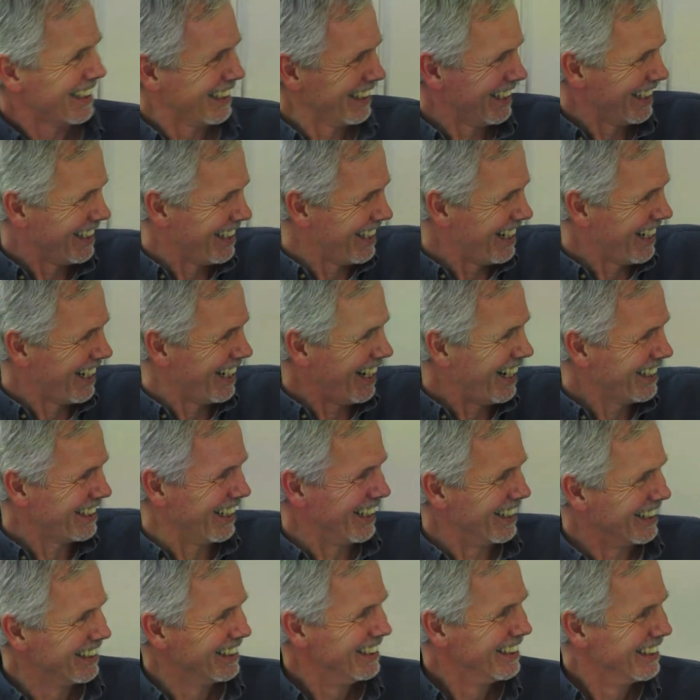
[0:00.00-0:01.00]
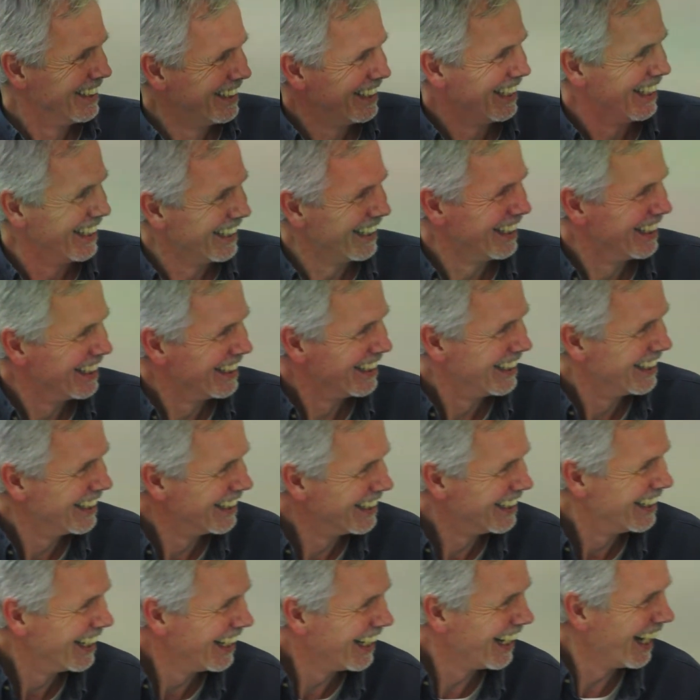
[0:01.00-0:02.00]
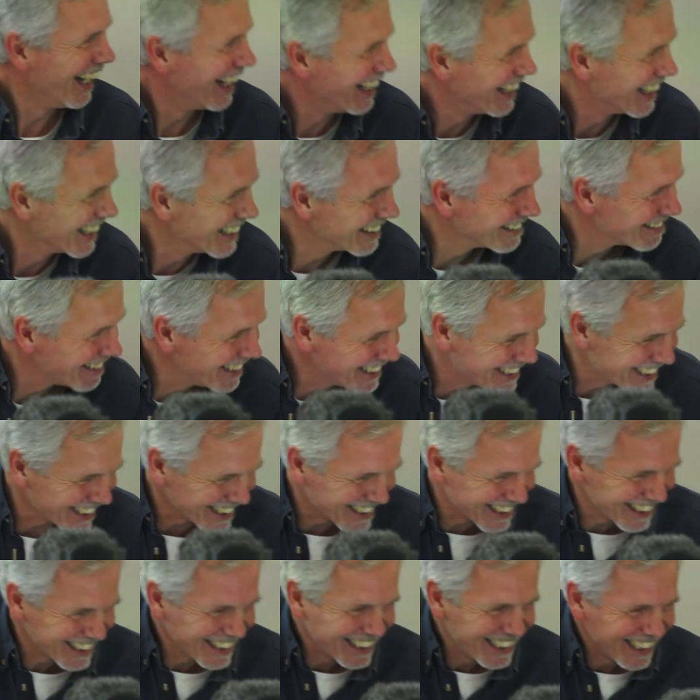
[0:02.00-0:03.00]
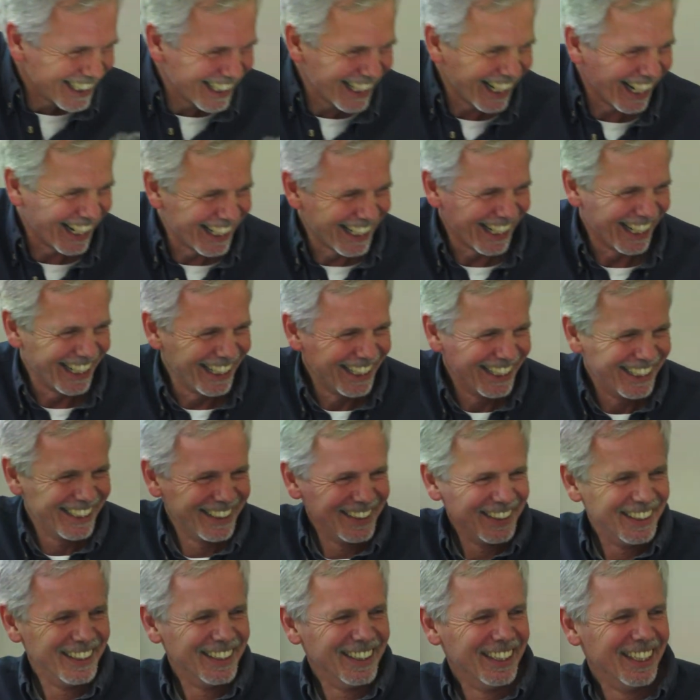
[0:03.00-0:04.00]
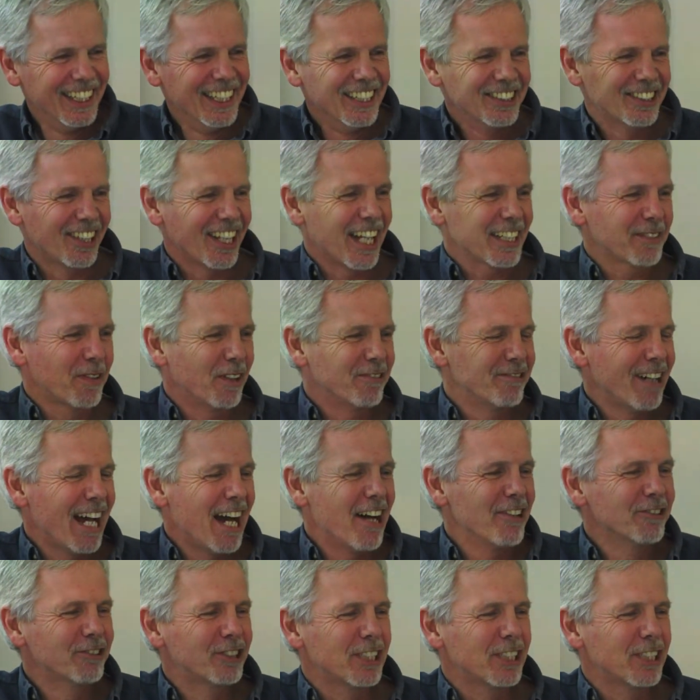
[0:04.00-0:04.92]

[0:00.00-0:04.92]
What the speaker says: Hello, hi there. Greetings. So that's what round